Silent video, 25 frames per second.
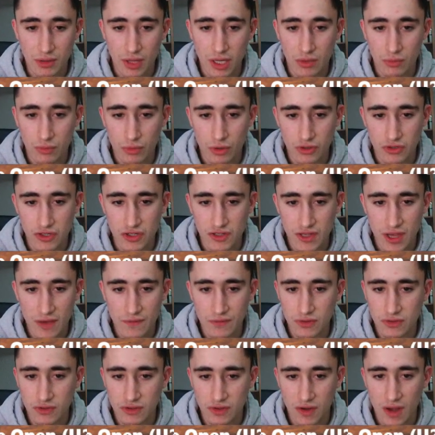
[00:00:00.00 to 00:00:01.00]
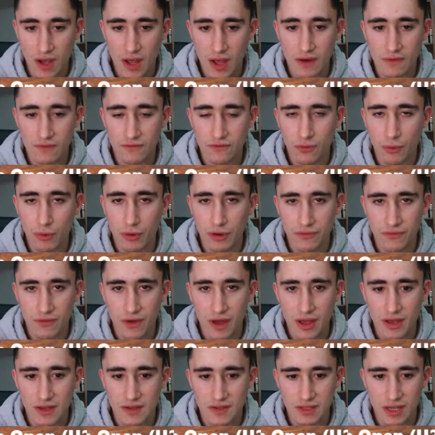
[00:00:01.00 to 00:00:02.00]
rook g7 to kind of fortify
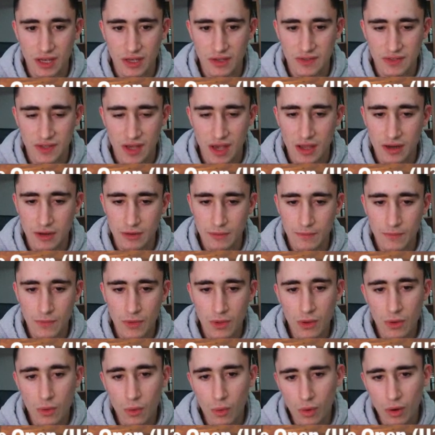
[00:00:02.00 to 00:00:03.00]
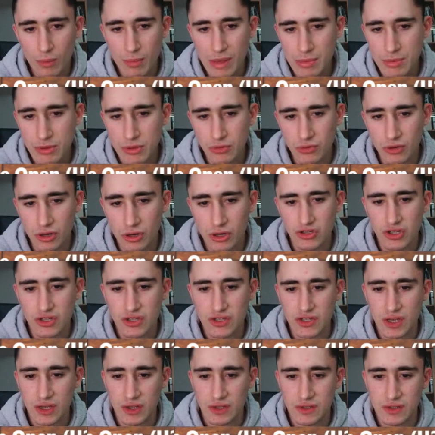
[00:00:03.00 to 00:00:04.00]
his king side. Or maybe rook
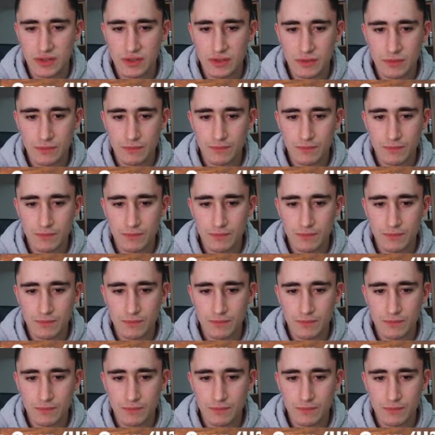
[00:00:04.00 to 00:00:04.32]
g6.